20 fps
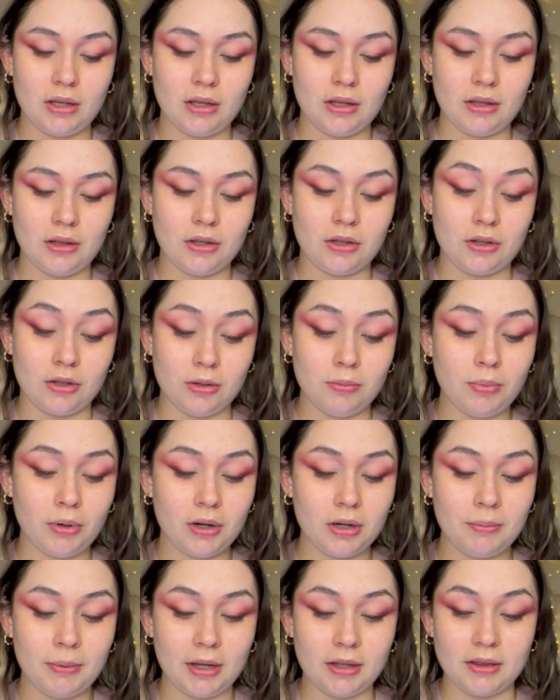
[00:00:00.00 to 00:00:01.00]
the good
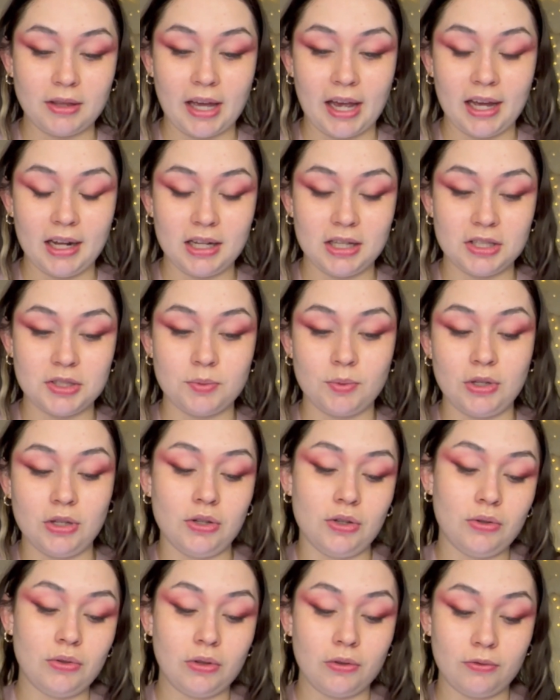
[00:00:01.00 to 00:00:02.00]
part about that is we
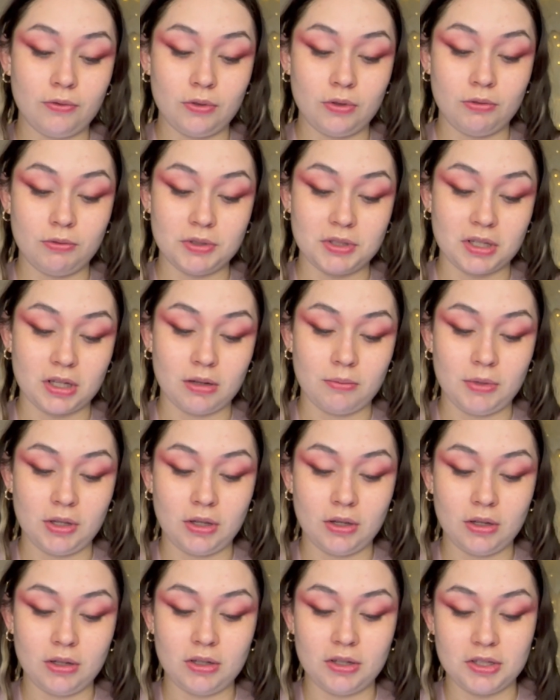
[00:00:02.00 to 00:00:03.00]
knew the food was going to be
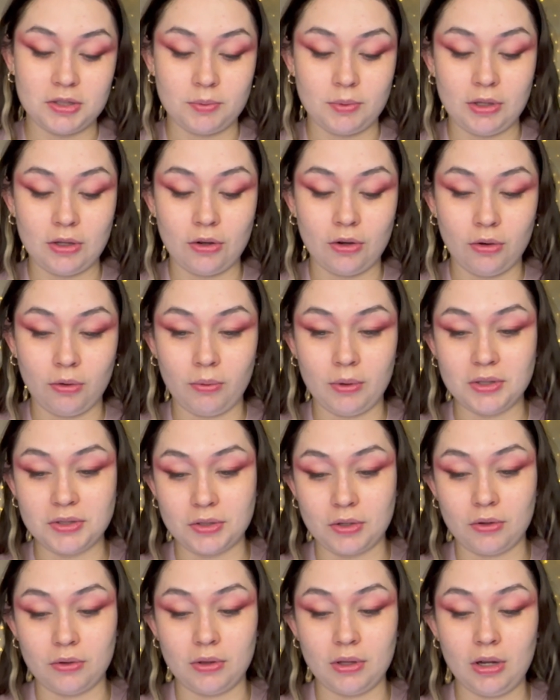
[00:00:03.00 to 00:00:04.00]
good because we always
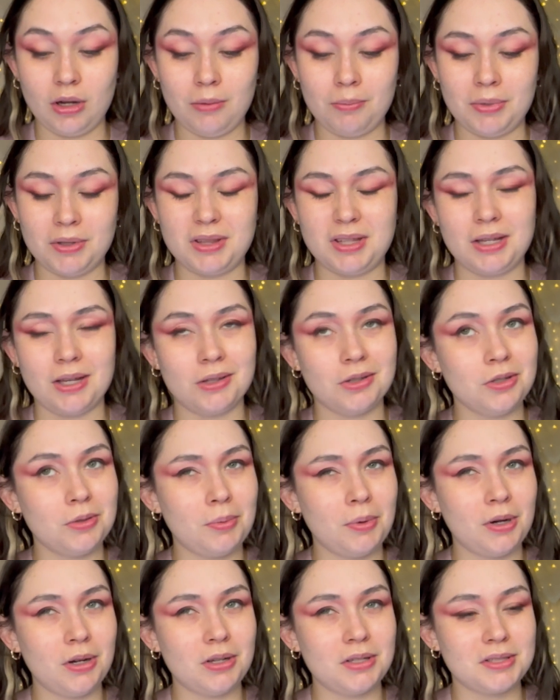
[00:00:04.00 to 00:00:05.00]
go there. But the other
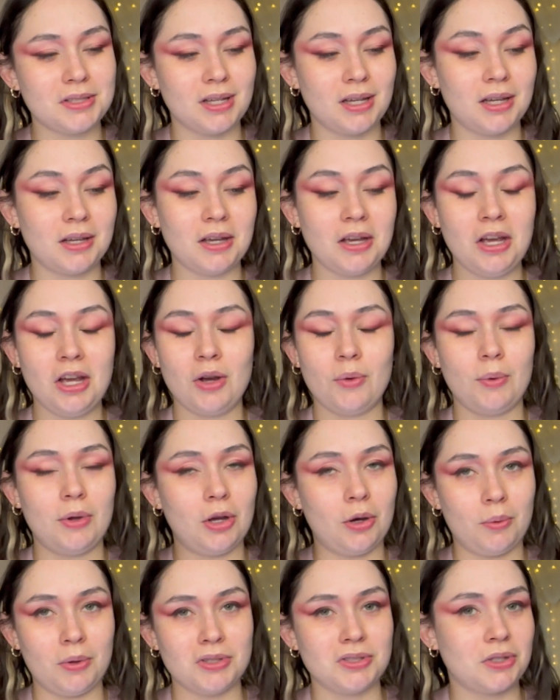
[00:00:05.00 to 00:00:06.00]
part is like, we
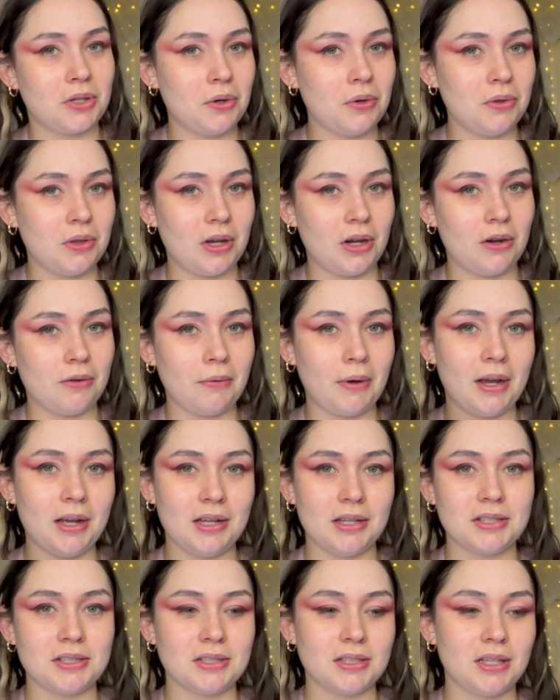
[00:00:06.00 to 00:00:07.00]
always go there, right?
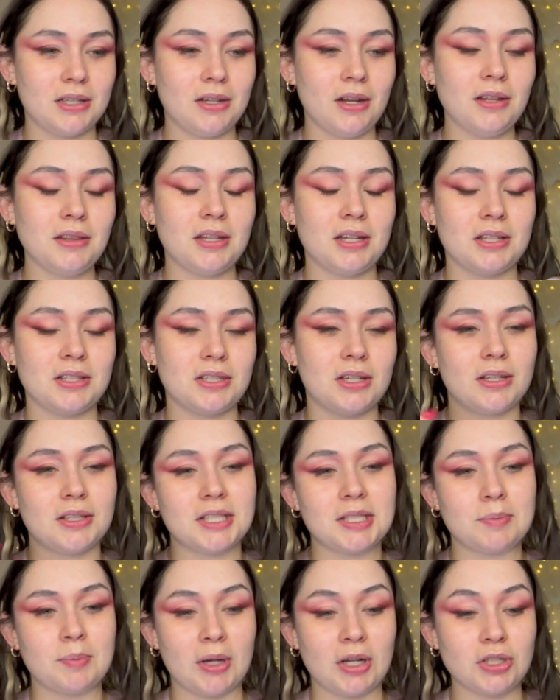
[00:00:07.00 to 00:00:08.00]
It's not that it's not
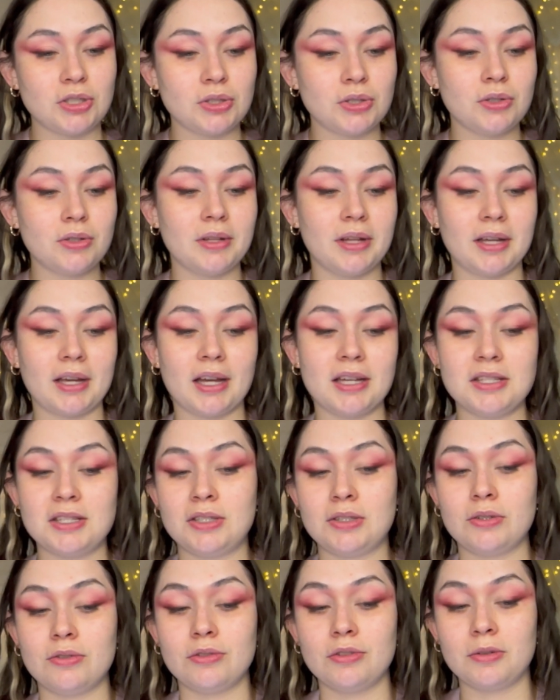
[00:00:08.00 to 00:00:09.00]
special. Like, I
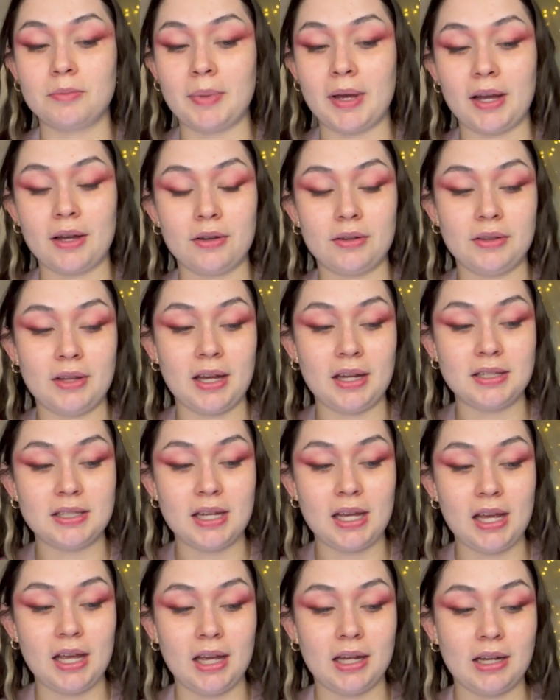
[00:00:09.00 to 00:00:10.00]
still look back on that
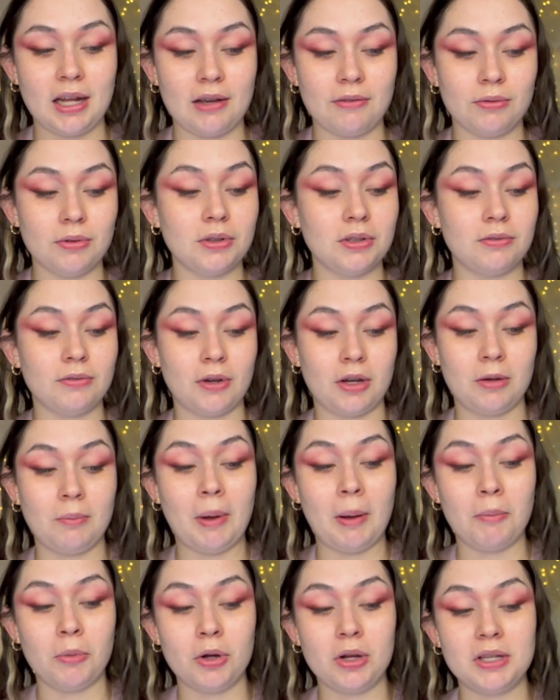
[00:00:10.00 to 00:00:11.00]
day and have really fond
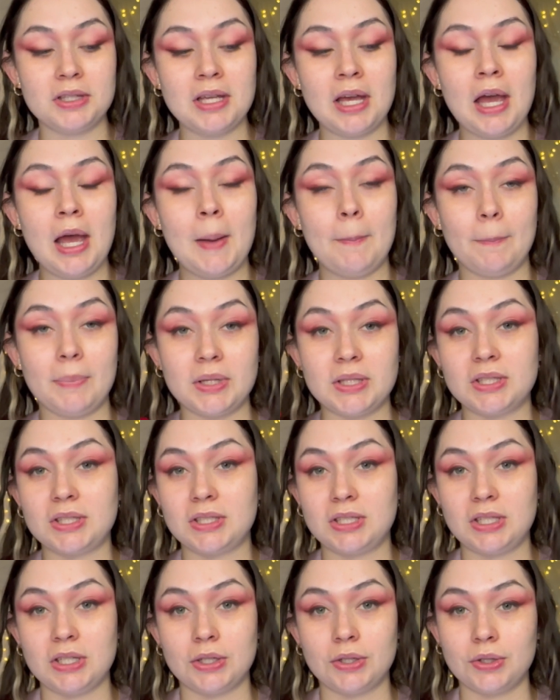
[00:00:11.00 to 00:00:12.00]
memories, but
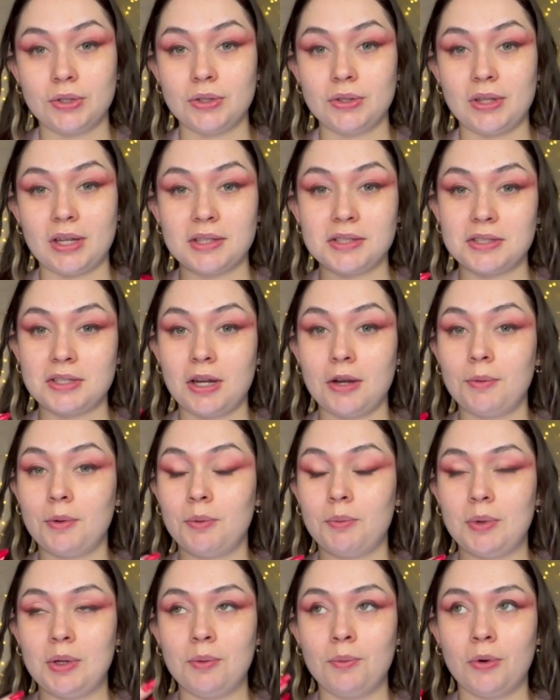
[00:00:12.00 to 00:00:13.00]
still, that's not what
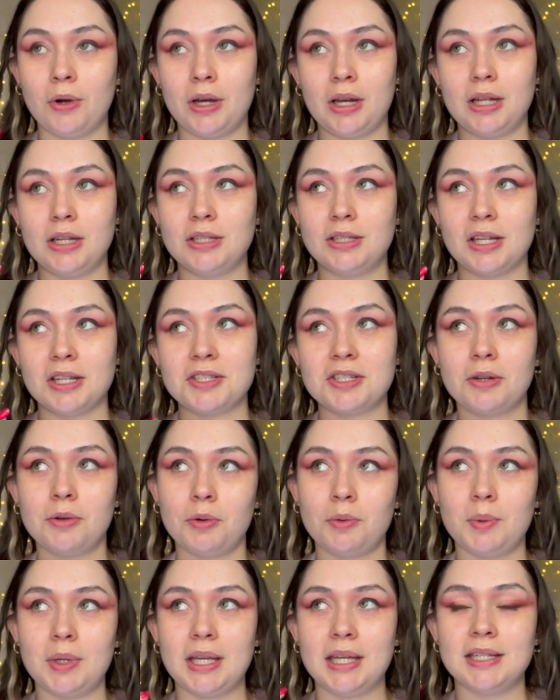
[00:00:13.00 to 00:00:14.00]
we wanted. That's not
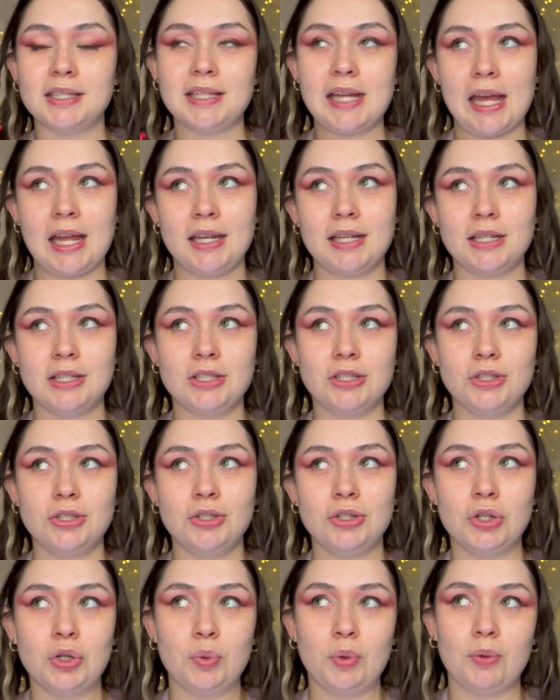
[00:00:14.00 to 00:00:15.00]
what we intended to
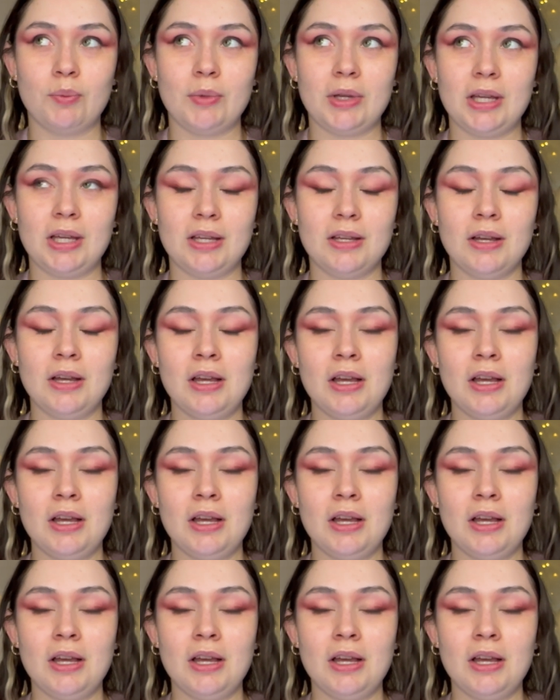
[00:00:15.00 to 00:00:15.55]
do when we